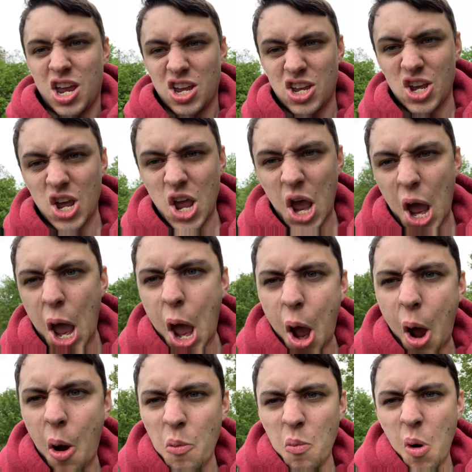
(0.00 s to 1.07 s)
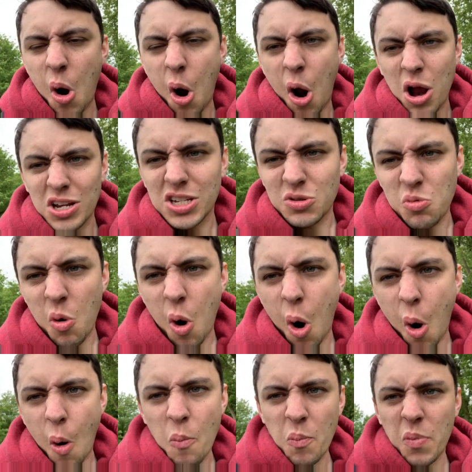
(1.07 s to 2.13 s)
Get out my
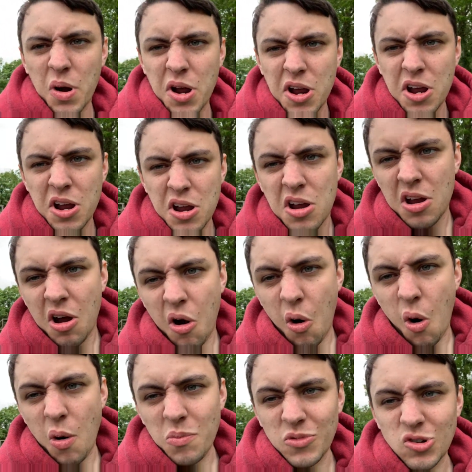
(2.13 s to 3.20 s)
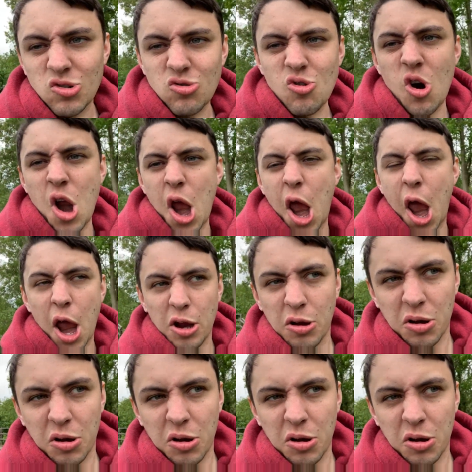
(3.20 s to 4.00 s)
swamp. I'm Shrek.